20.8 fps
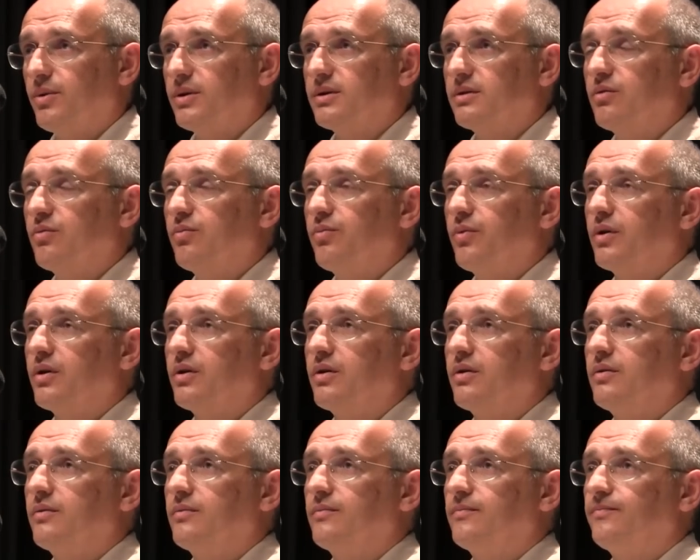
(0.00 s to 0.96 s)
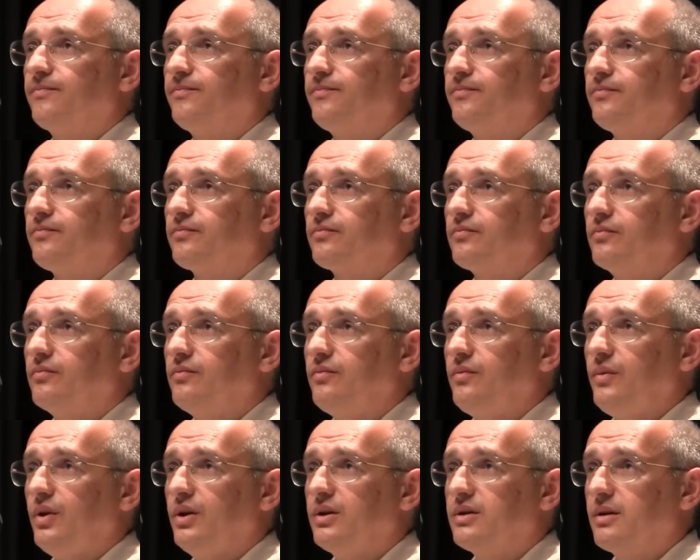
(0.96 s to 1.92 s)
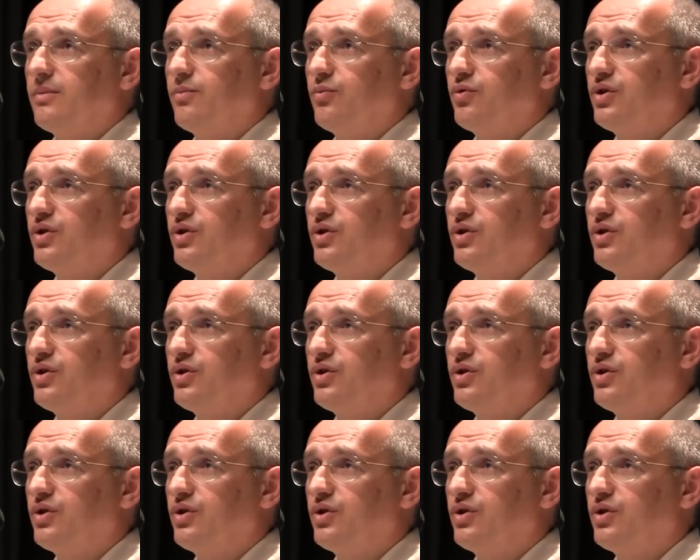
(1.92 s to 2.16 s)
it's a curse.